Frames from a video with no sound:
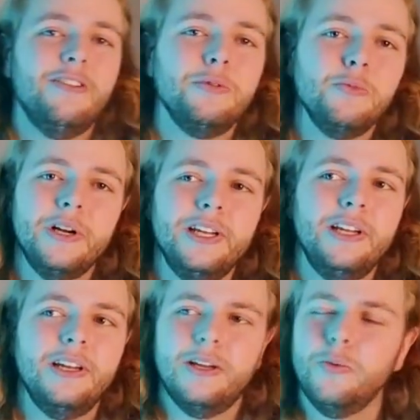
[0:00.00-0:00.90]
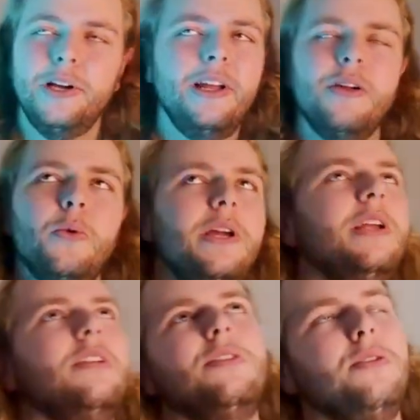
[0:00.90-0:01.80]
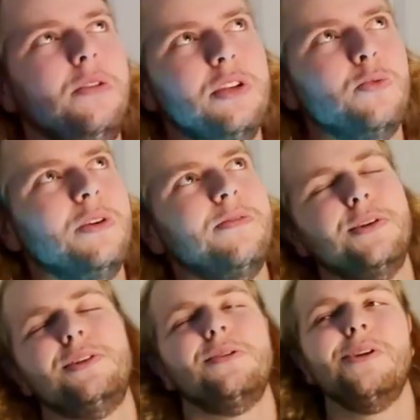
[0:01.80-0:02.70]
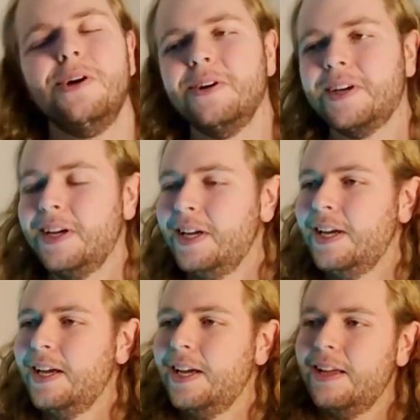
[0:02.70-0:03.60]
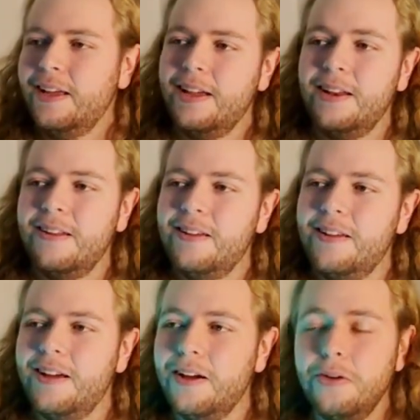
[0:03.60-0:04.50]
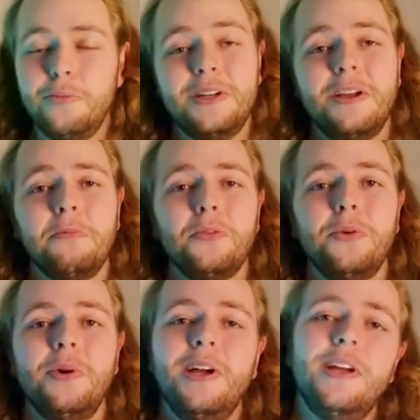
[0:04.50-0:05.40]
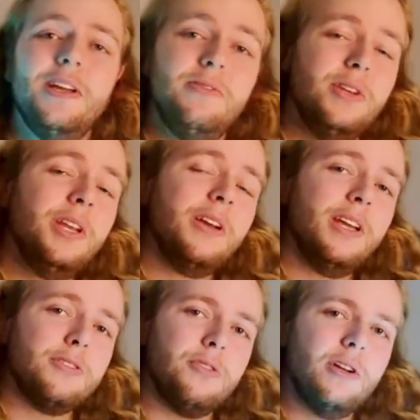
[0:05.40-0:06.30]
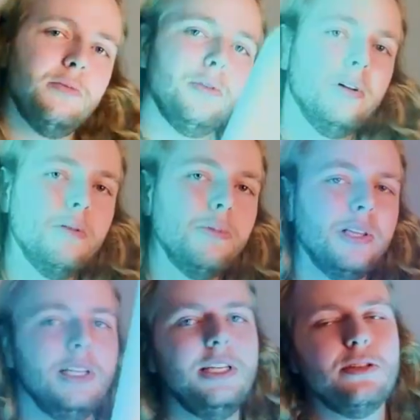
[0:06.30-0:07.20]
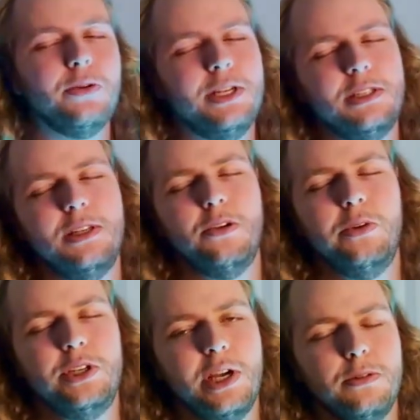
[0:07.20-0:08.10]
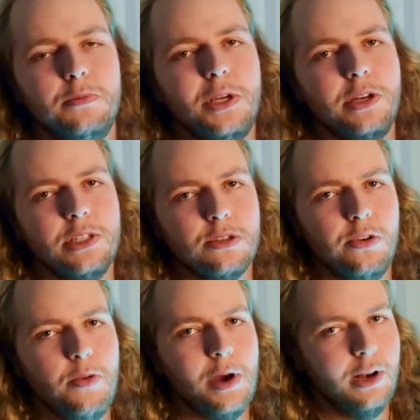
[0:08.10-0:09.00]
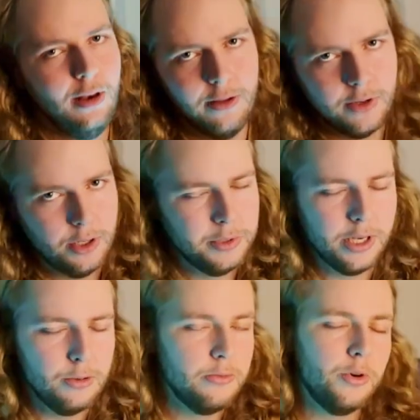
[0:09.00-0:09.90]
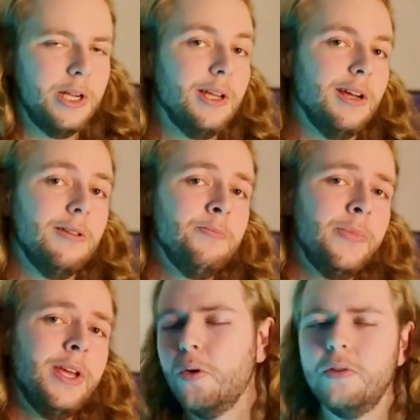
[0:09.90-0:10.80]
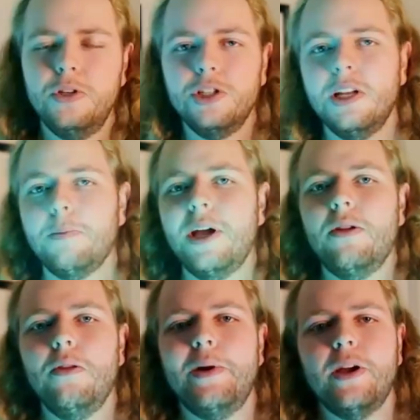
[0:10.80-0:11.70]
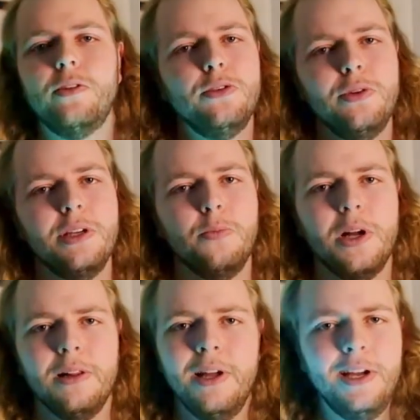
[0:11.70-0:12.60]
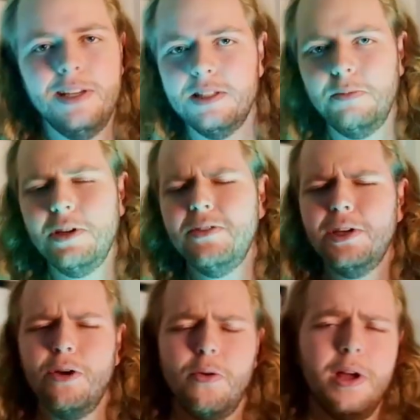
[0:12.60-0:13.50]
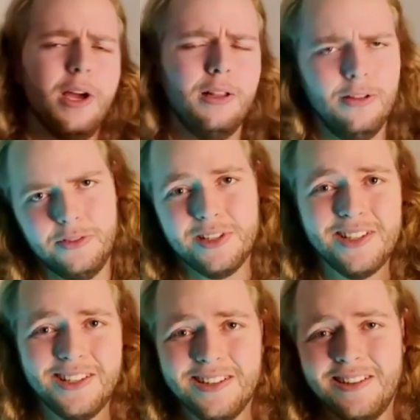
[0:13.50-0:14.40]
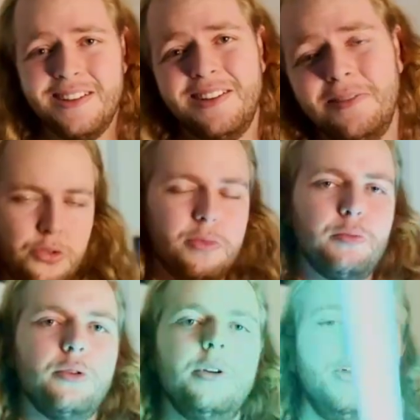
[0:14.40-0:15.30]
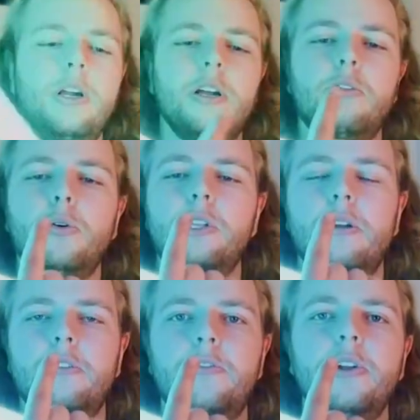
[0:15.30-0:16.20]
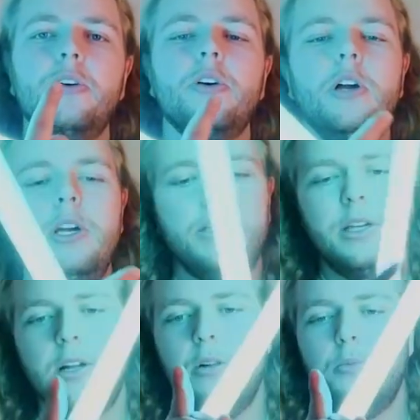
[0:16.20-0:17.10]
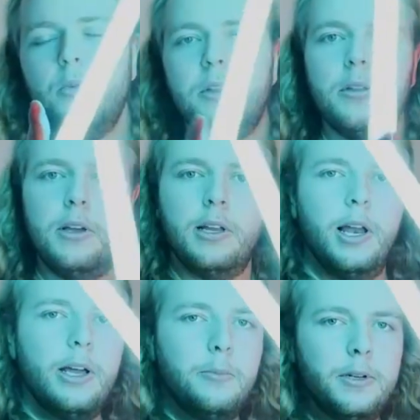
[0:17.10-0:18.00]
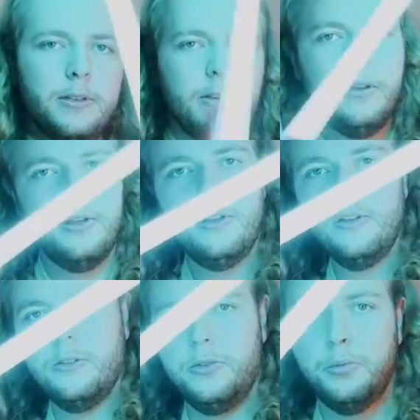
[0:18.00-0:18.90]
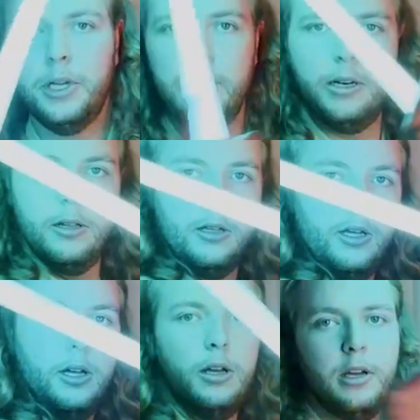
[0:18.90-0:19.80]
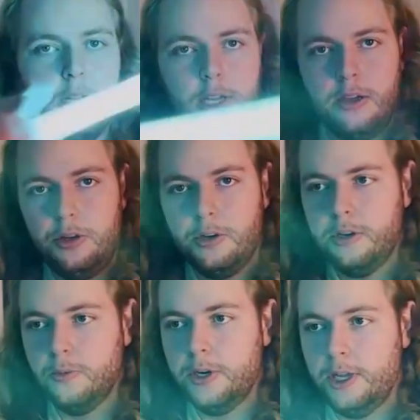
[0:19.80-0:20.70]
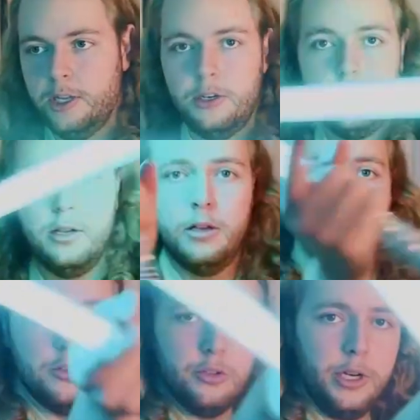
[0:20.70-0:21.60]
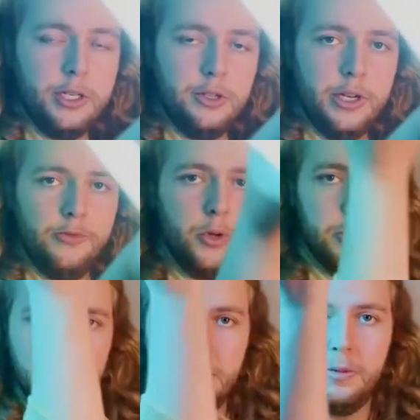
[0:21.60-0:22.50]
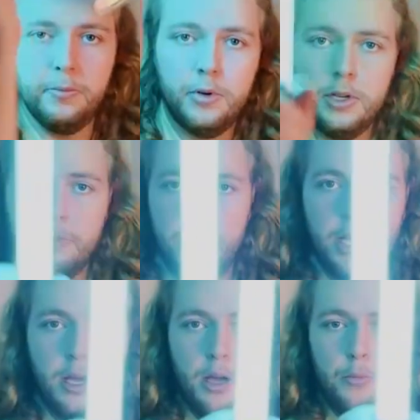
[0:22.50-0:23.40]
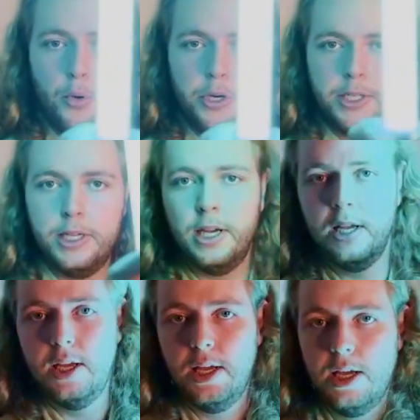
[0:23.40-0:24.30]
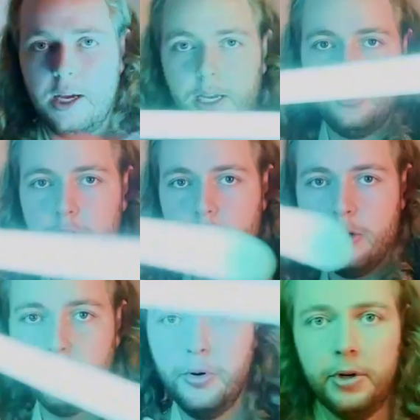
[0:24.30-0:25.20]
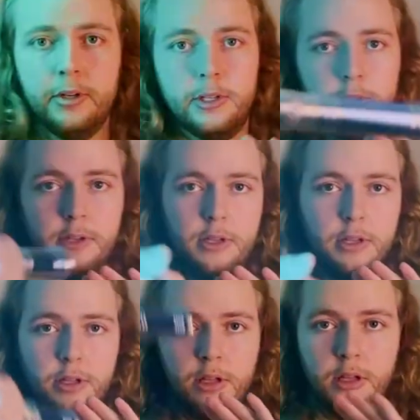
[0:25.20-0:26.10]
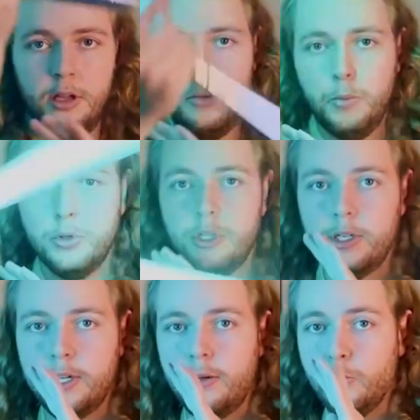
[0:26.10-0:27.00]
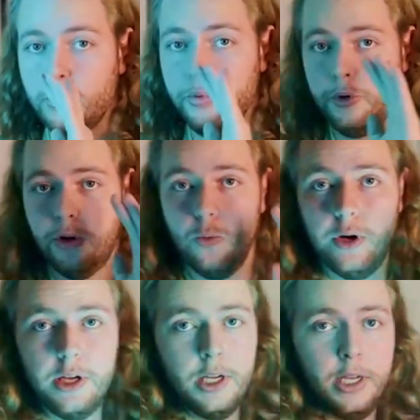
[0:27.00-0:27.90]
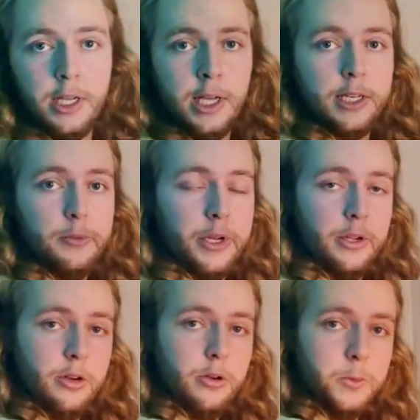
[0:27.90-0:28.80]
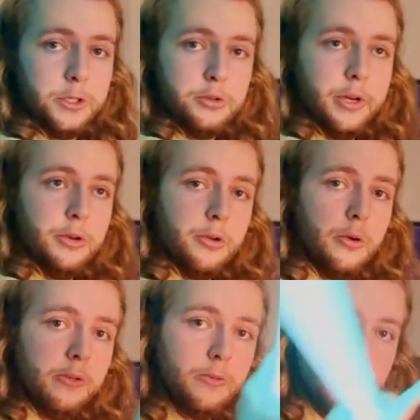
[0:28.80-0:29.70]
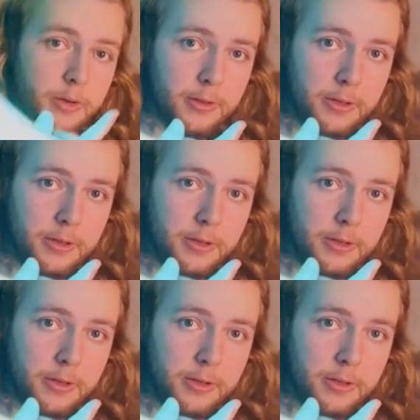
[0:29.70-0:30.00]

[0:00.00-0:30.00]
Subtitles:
I've been waiting and waiting and waiting to do this one for so long, and I hope it came through. If you need any extra help, please don't hesitate to reach out to me on Instagram. I love helping however I can. Or if you just need a pat on the back for doing it well, send me a video. I'd love to see it. Just remember, you can kind of hold out your finger to help with alignment of your blade and how you're going to want to end your strikes. You're kind of always going to be pointing at your opponent most of the time, or pointing away, depending on which strike you're going for.